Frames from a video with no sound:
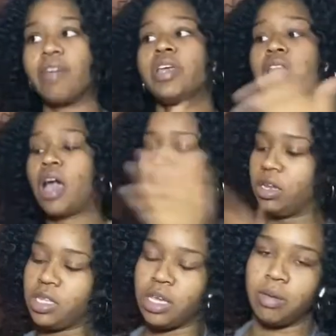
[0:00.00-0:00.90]
And all of
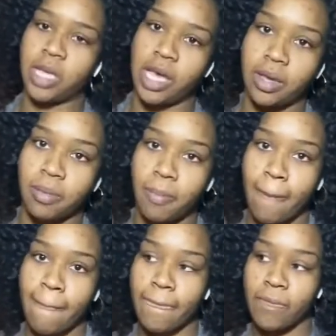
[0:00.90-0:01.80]
them like
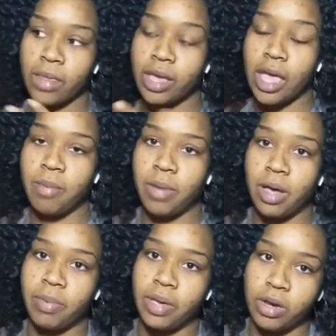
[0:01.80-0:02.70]
came
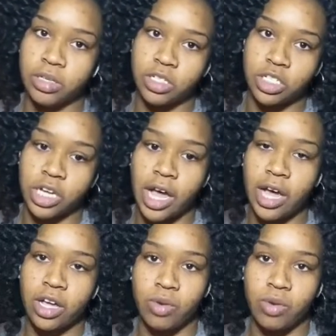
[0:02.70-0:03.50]
up here to Chicago,